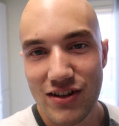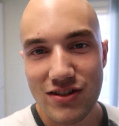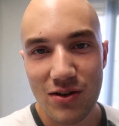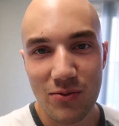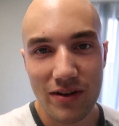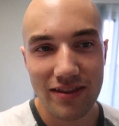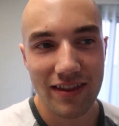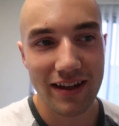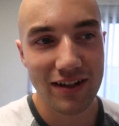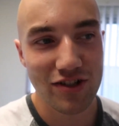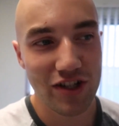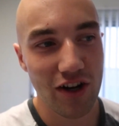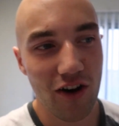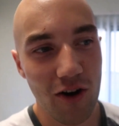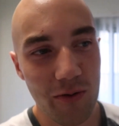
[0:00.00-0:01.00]
So one thing
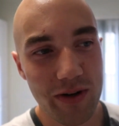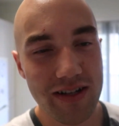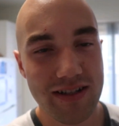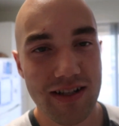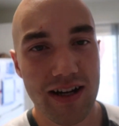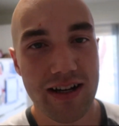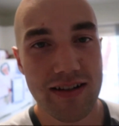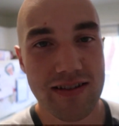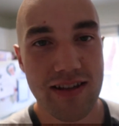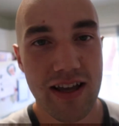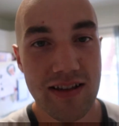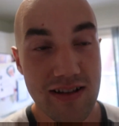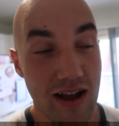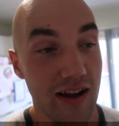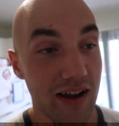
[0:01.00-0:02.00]
she always does,
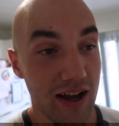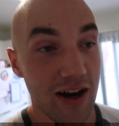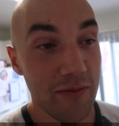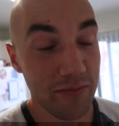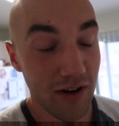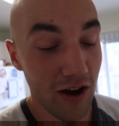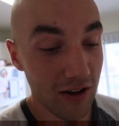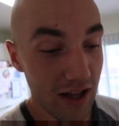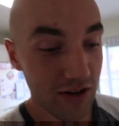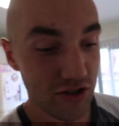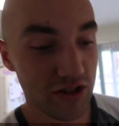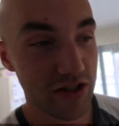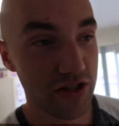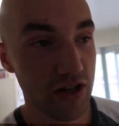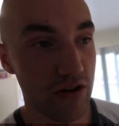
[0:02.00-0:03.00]
and, and i will
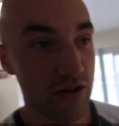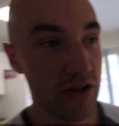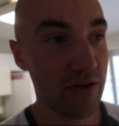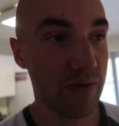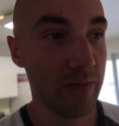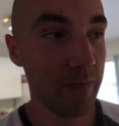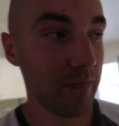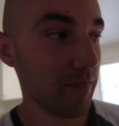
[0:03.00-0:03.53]
actually show you.